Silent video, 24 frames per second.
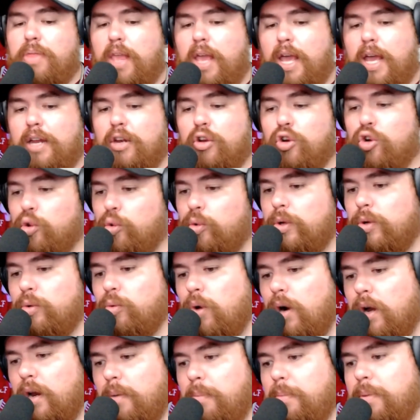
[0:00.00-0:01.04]
and who we
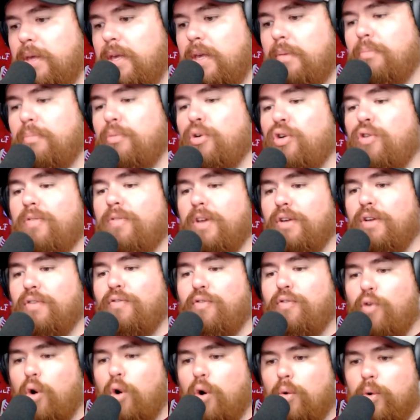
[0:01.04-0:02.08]
want to be moving
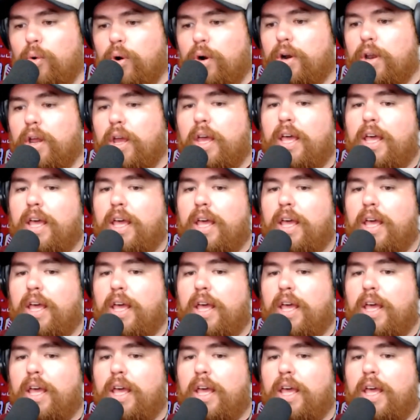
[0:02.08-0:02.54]
forward.